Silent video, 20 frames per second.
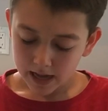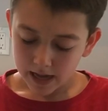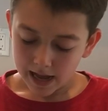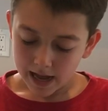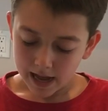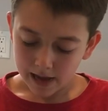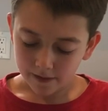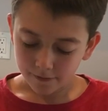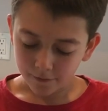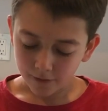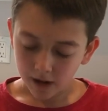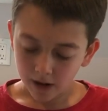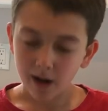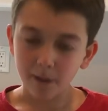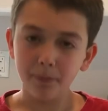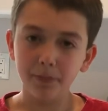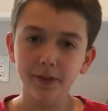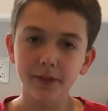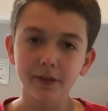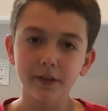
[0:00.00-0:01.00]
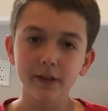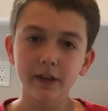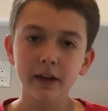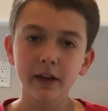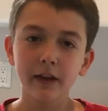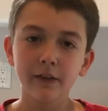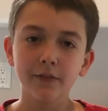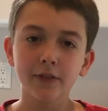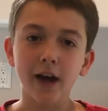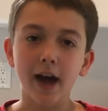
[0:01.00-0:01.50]
if
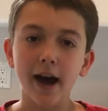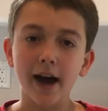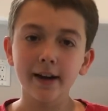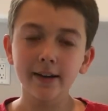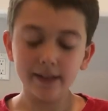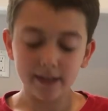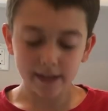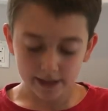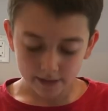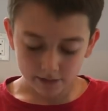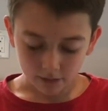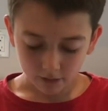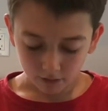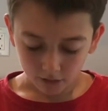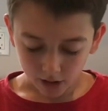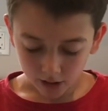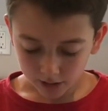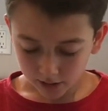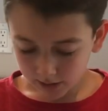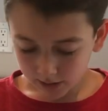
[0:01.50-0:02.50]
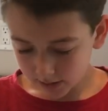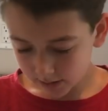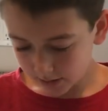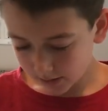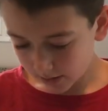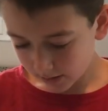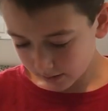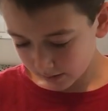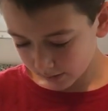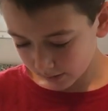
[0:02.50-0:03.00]
the onion looks
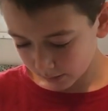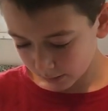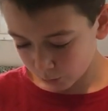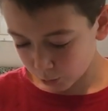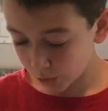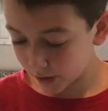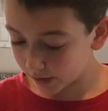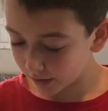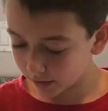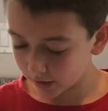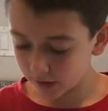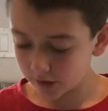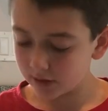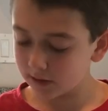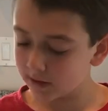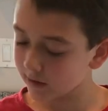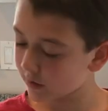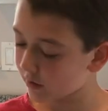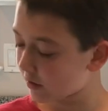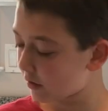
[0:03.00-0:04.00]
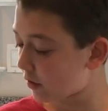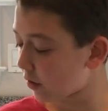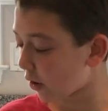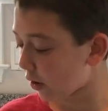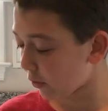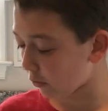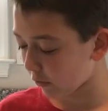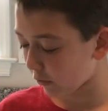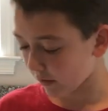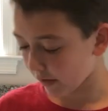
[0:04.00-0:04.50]
weird, just
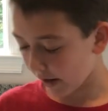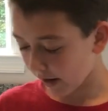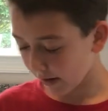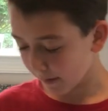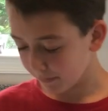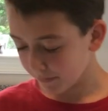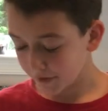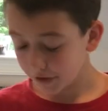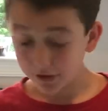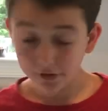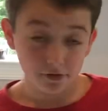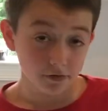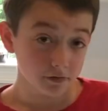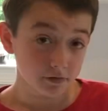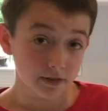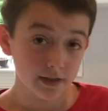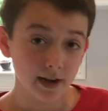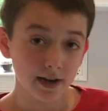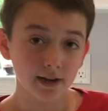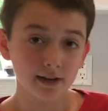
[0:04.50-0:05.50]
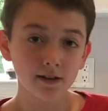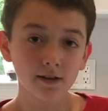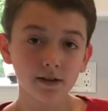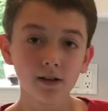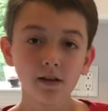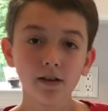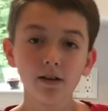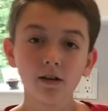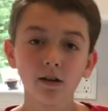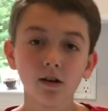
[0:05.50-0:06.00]
don't use it,
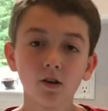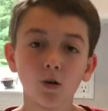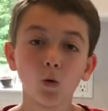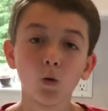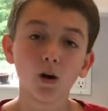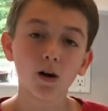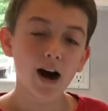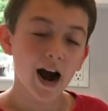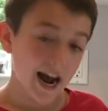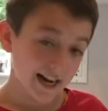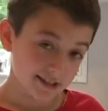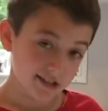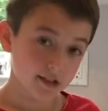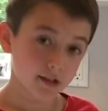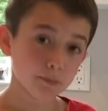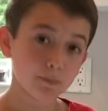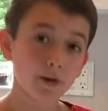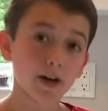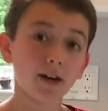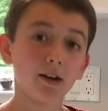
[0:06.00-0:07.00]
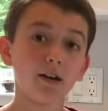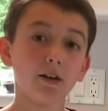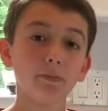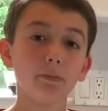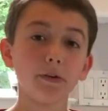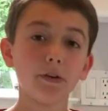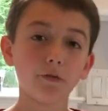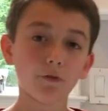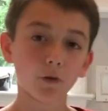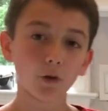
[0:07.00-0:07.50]
or ask your parent
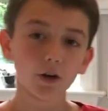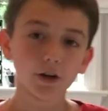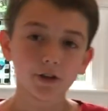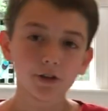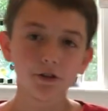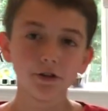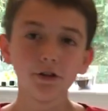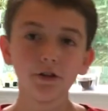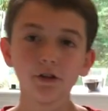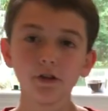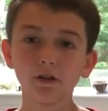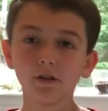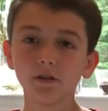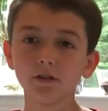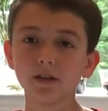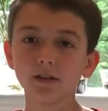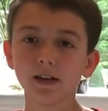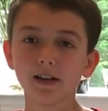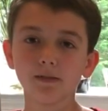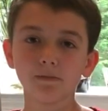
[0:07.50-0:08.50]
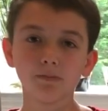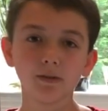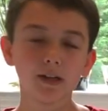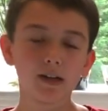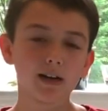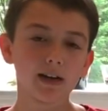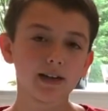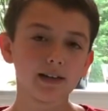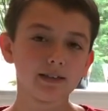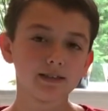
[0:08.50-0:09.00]
before you do use it
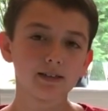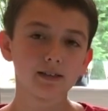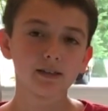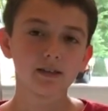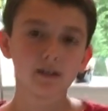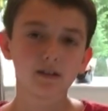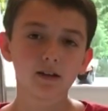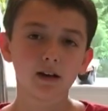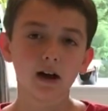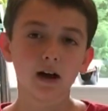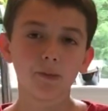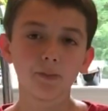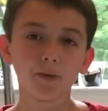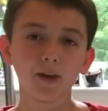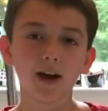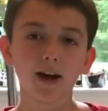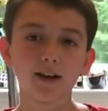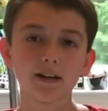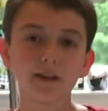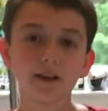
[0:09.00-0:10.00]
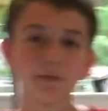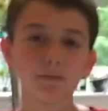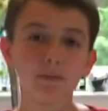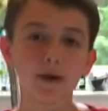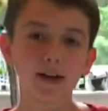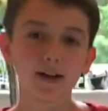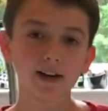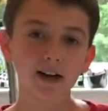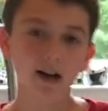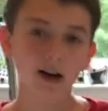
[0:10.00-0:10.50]
because the onion
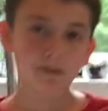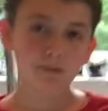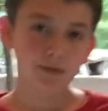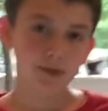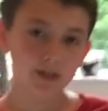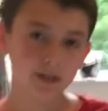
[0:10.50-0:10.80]
might not be